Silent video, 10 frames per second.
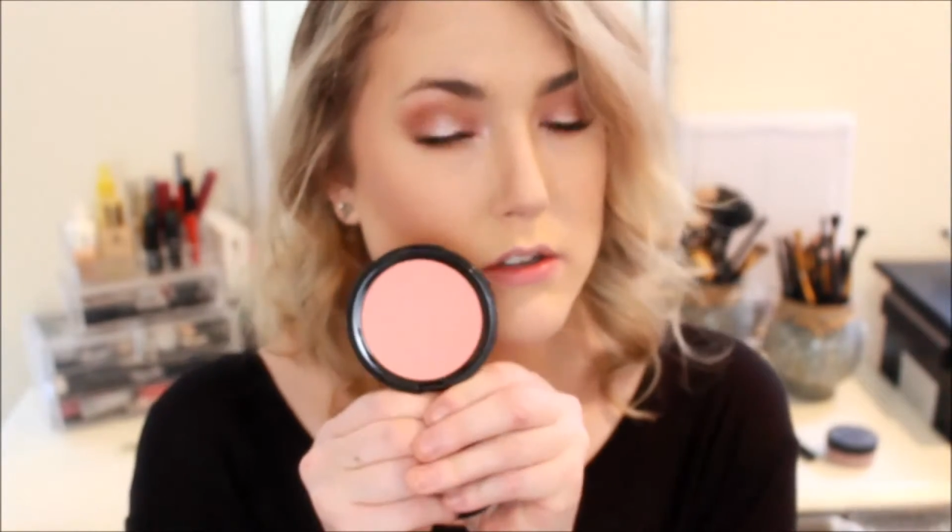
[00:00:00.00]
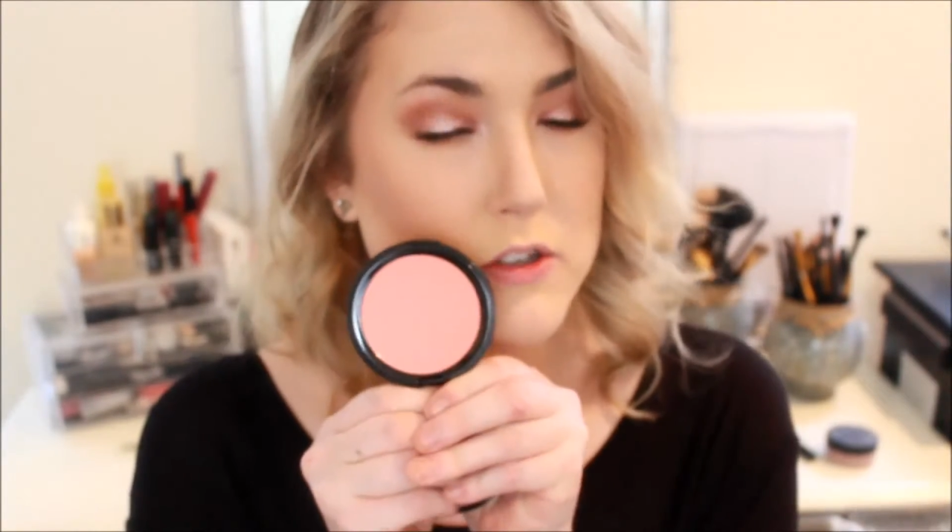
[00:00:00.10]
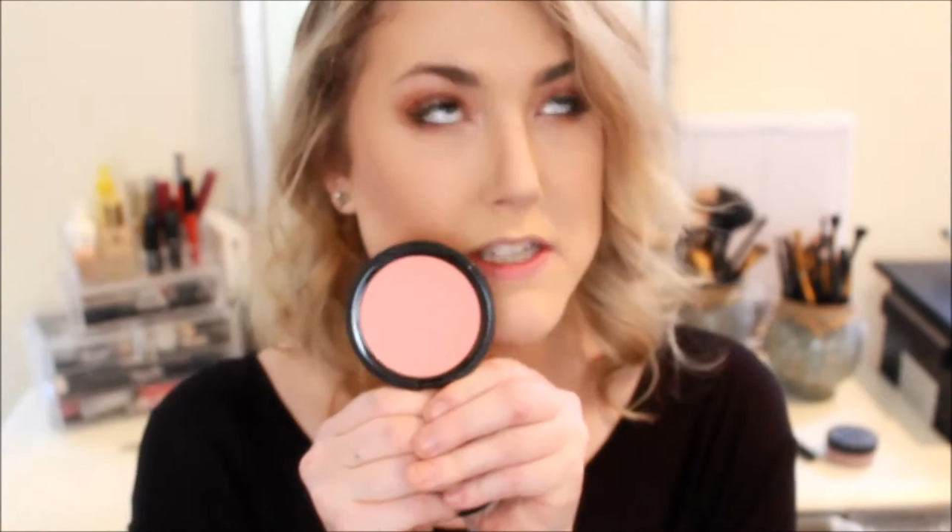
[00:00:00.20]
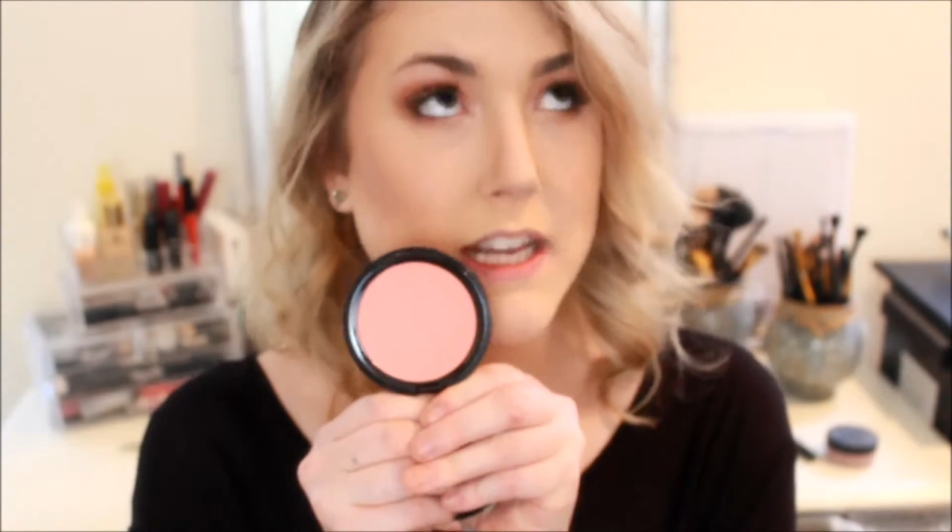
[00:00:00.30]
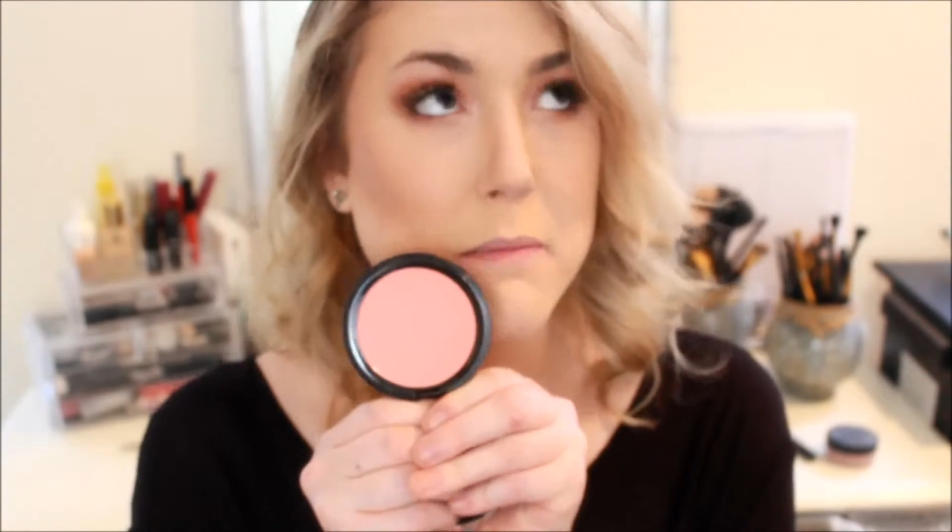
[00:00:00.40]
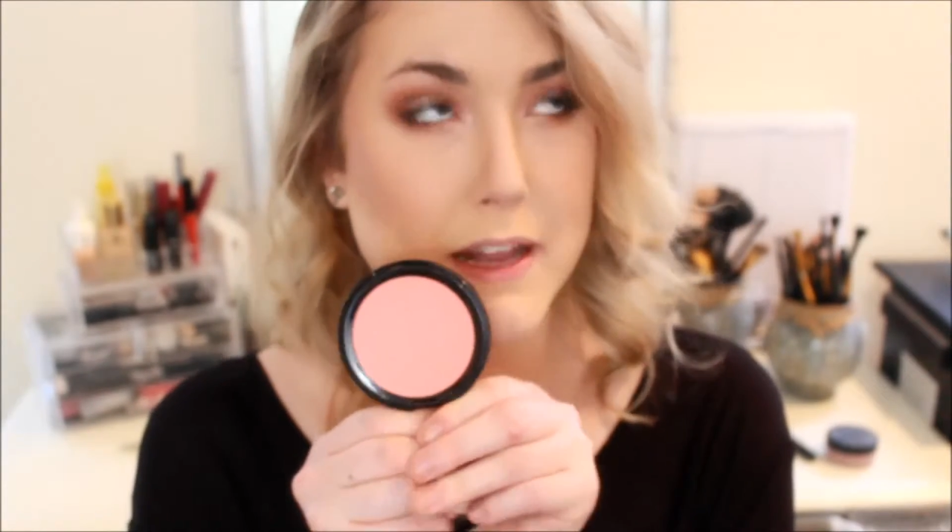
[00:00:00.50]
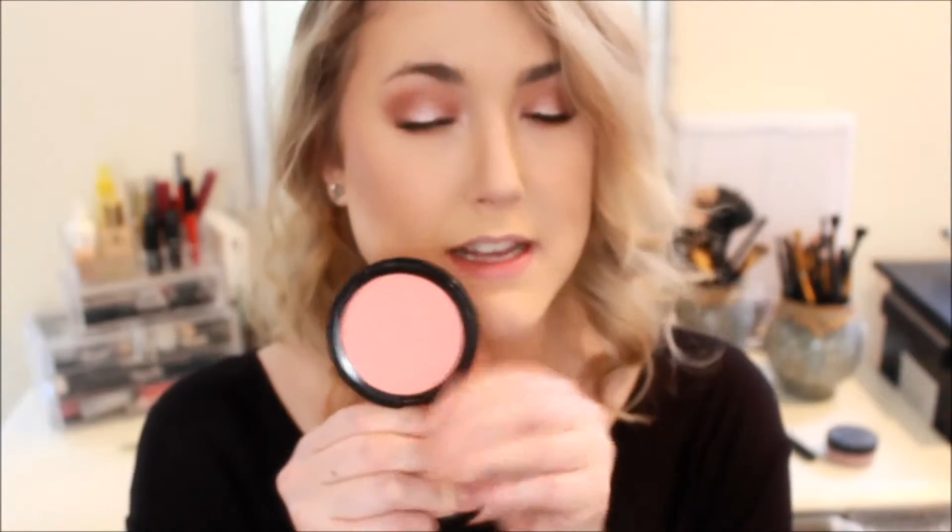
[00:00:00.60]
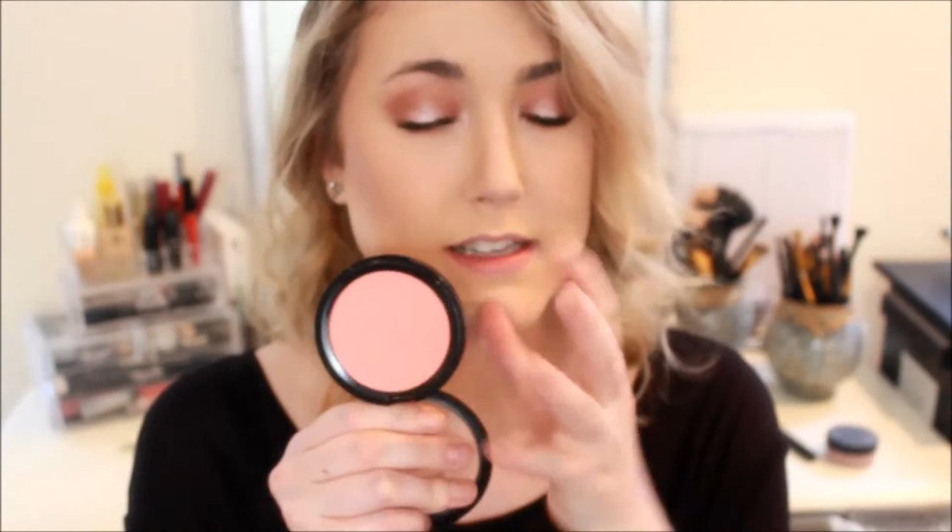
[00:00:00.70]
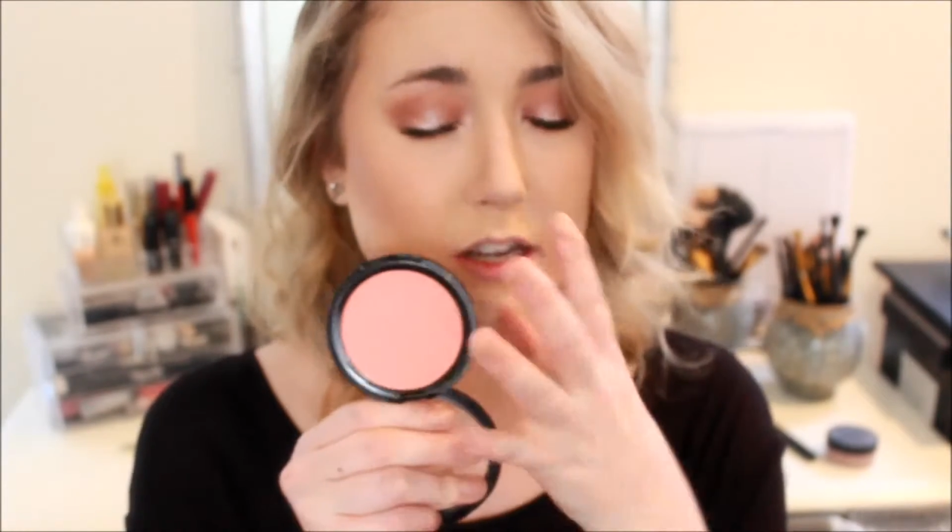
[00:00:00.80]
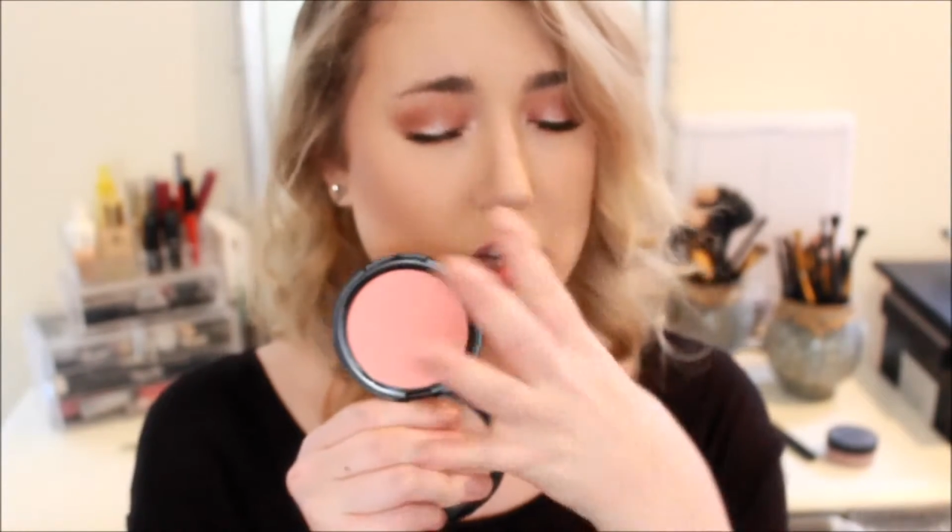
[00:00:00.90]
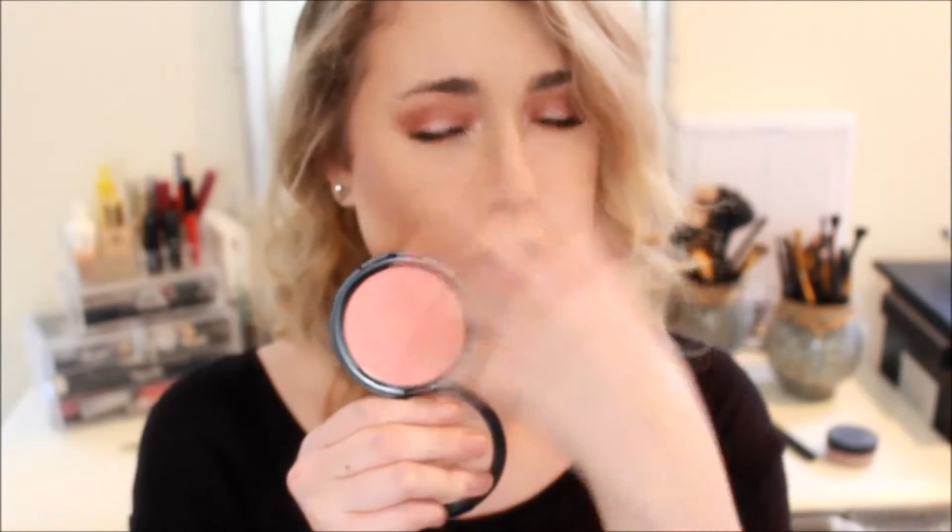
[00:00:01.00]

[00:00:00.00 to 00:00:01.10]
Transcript: Just take a minute